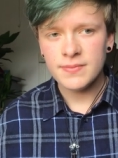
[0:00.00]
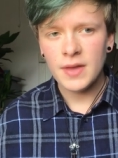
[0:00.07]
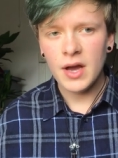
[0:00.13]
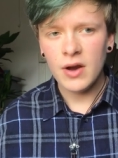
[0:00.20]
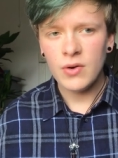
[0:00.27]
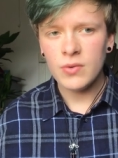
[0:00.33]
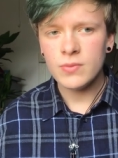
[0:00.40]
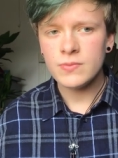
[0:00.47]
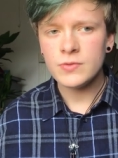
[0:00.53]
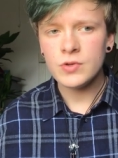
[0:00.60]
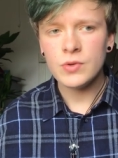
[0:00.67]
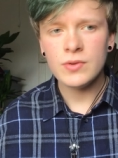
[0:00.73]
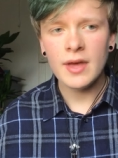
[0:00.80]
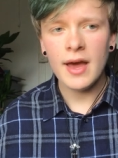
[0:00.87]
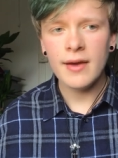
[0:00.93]
I'll
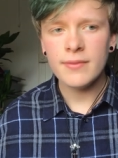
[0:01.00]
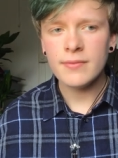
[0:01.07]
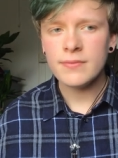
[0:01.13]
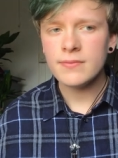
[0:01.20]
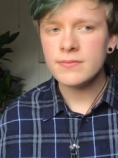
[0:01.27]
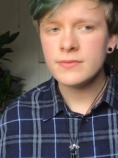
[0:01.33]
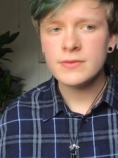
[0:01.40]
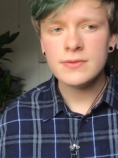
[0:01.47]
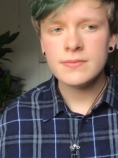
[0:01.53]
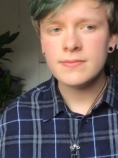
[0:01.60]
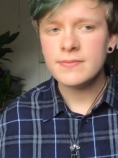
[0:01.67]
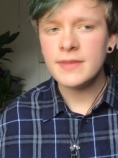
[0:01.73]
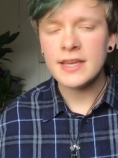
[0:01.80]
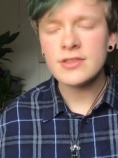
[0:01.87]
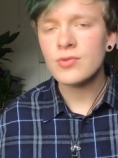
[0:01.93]
do that.
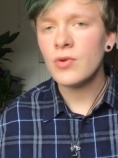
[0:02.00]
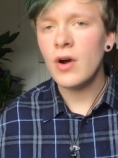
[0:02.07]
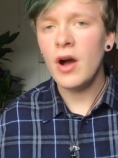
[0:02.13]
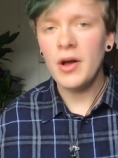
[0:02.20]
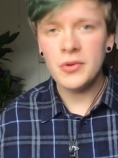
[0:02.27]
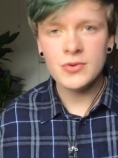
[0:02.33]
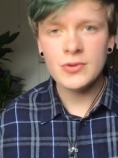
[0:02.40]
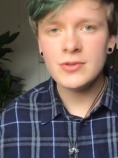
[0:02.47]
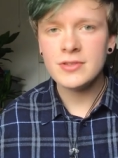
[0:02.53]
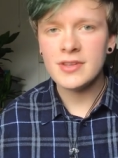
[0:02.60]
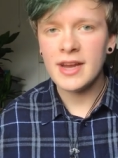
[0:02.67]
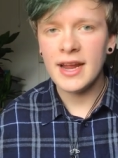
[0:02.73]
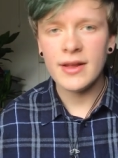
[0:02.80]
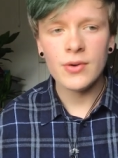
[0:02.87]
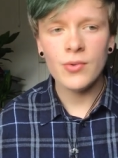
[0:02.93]
That's what I'll do
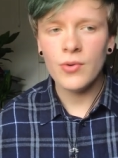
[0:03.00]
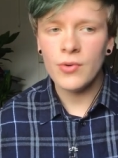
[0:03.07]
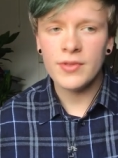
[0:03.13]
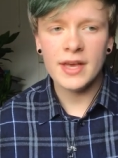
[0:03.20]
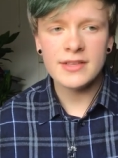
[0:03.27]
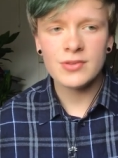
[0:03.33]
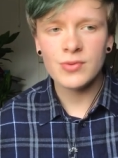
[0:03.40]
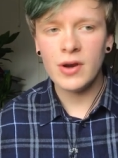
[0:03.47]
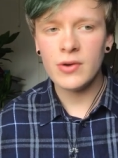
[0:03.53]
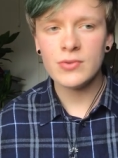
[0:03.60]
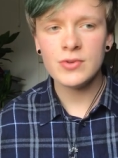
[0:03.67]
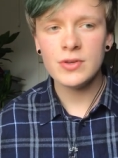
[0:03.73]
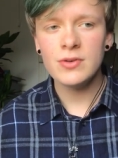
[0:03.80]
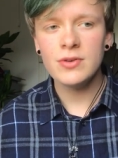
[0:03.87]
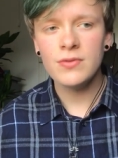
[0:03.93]
today, or that's what I'll
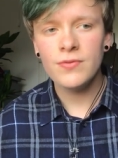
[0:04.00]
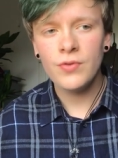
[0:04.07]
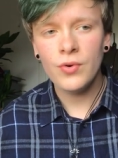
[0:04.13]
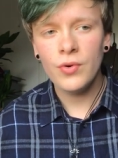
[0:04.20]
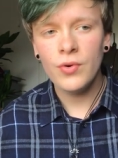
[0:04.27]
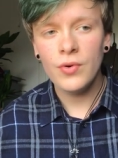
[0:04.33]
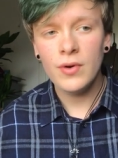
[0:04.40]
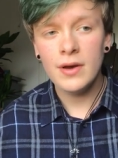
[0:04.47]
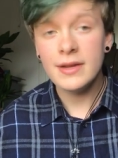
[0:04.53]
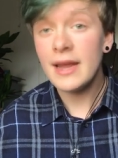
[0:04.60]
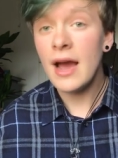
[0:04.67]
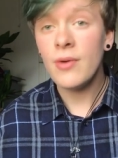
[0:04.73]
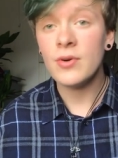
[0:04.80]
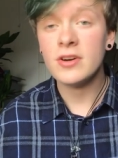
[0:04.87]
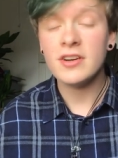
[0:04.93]
do for an
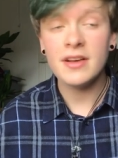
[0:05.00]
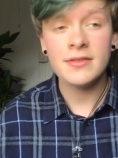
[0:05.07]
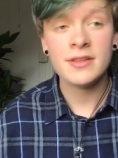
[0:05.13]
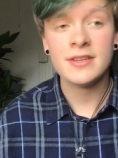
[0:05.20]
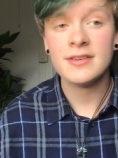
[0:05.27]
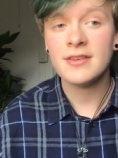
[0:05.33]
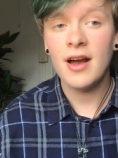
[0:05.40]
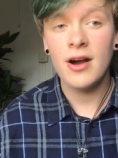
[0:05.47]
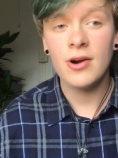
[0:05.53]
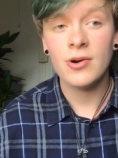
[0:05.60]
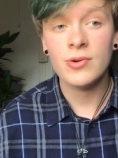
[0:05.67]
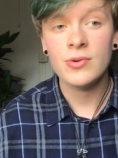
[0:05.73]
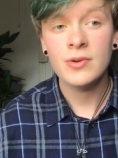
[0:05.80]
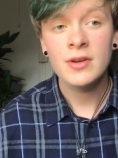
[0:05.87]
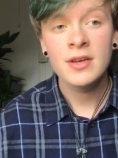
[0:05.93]
hour, and then
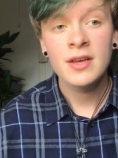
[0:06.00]
I'll